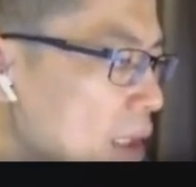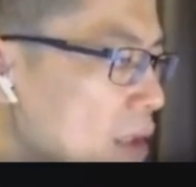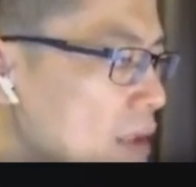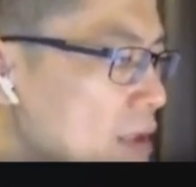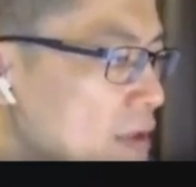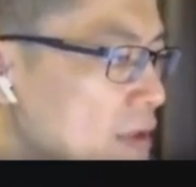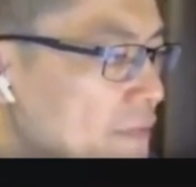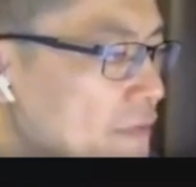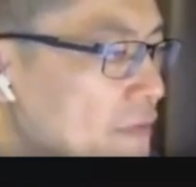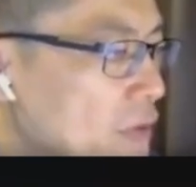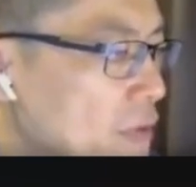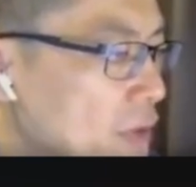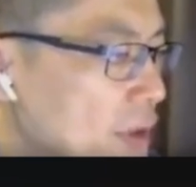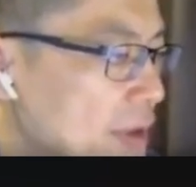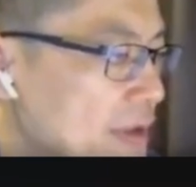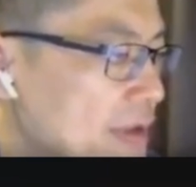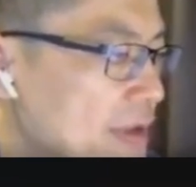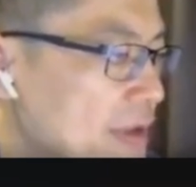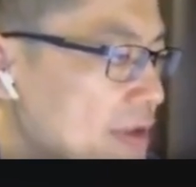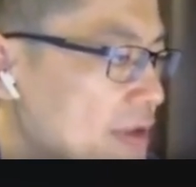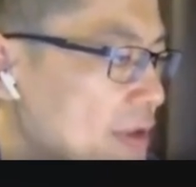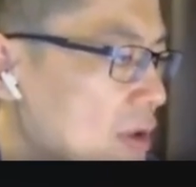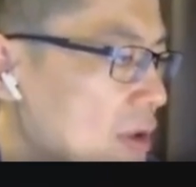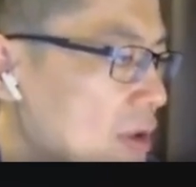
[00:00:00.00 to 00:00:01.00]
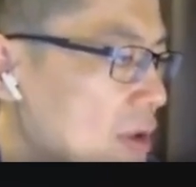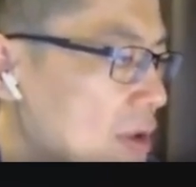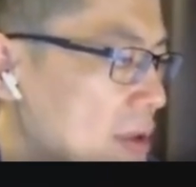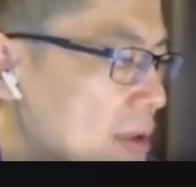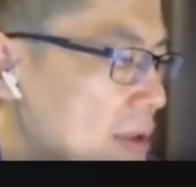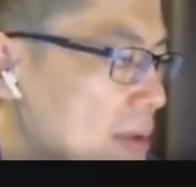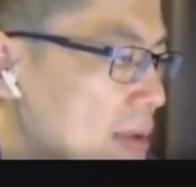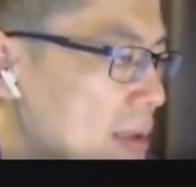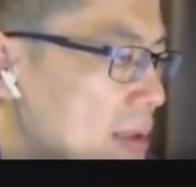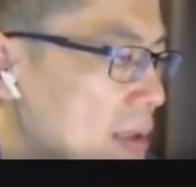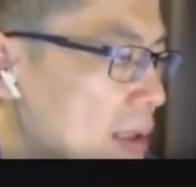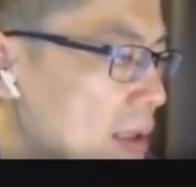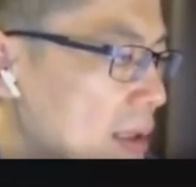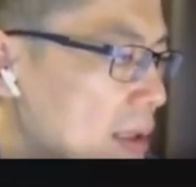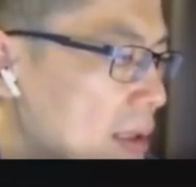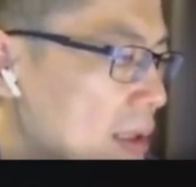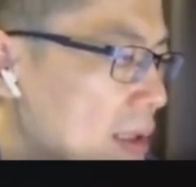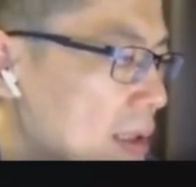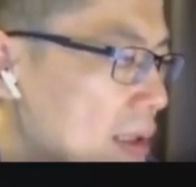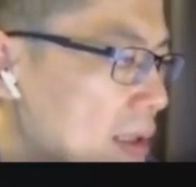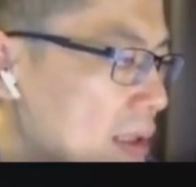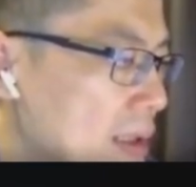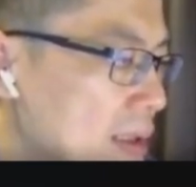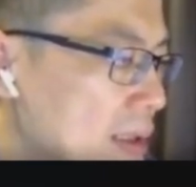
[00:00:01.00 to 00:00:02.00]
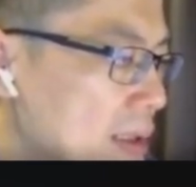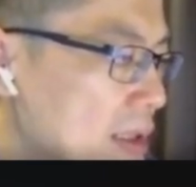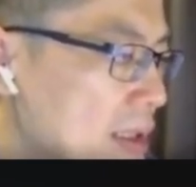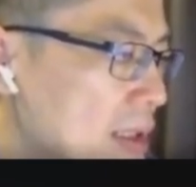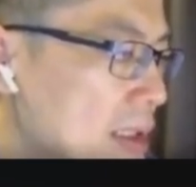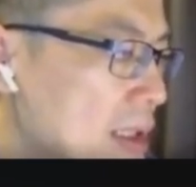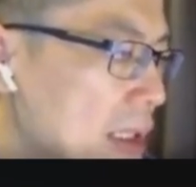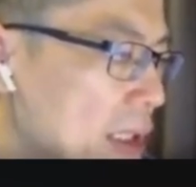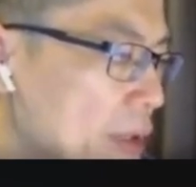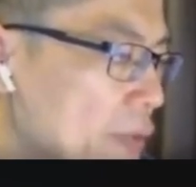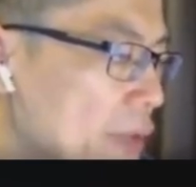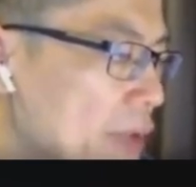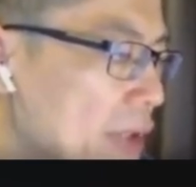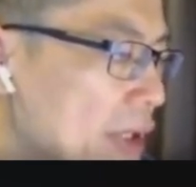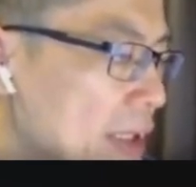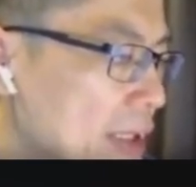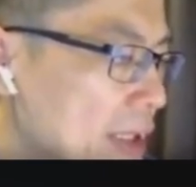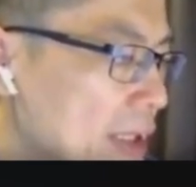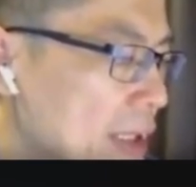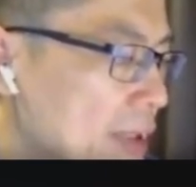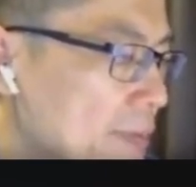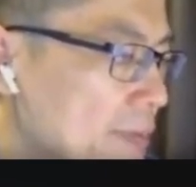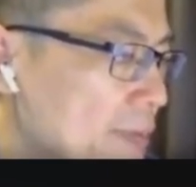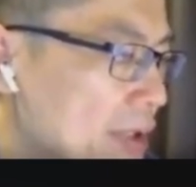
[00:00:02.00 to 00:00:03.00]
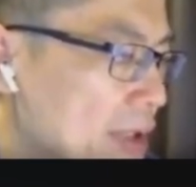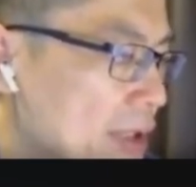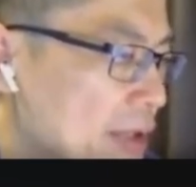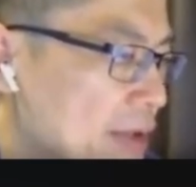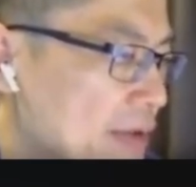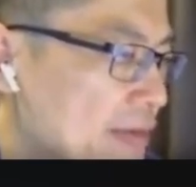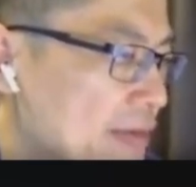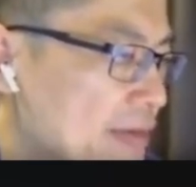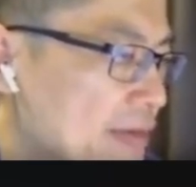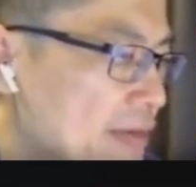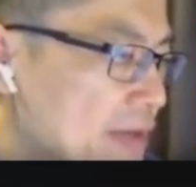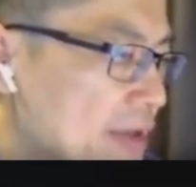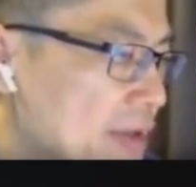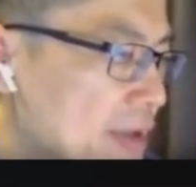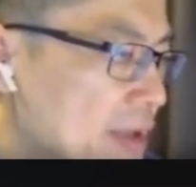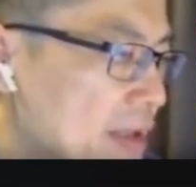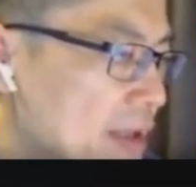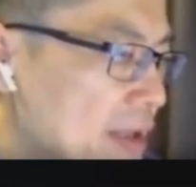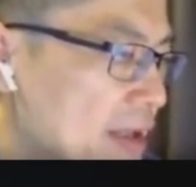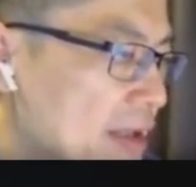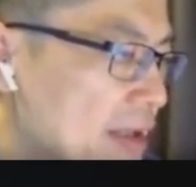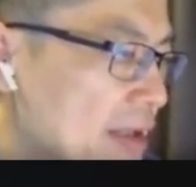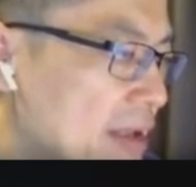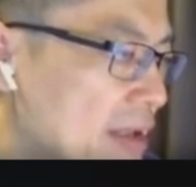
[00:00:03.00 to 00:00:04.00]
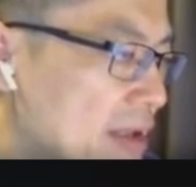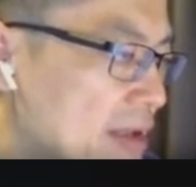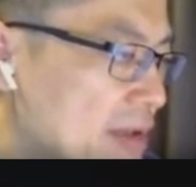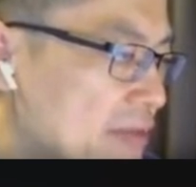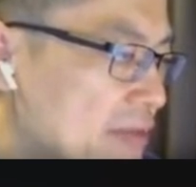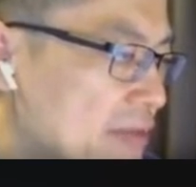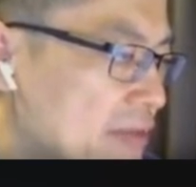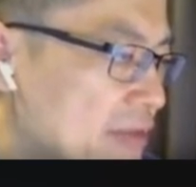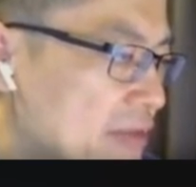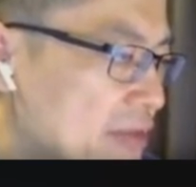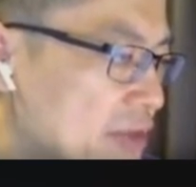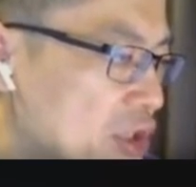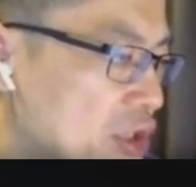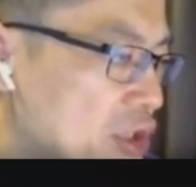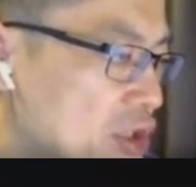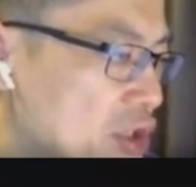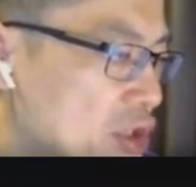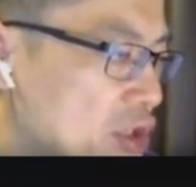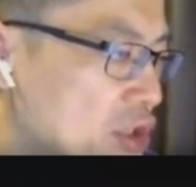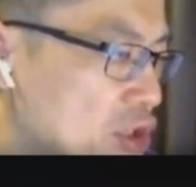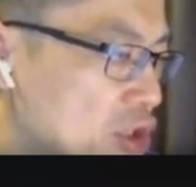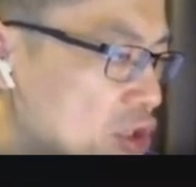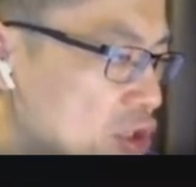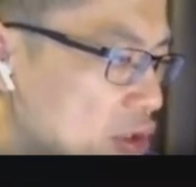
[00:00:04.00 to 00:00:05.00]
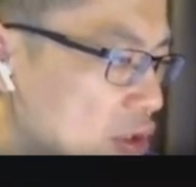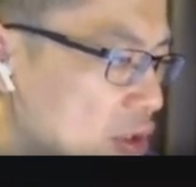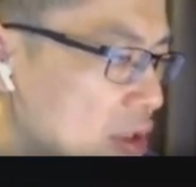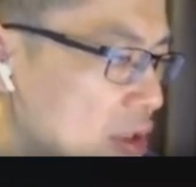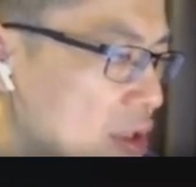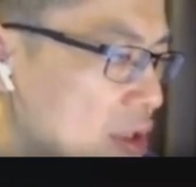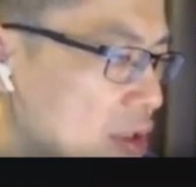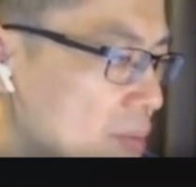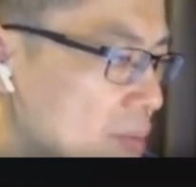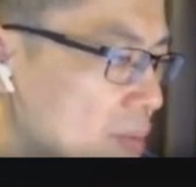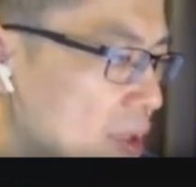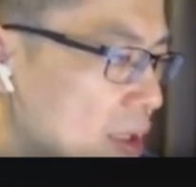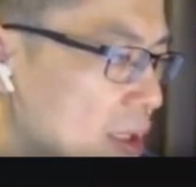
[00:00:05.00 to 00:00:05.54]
The focus is on the liquidity because it is short-term,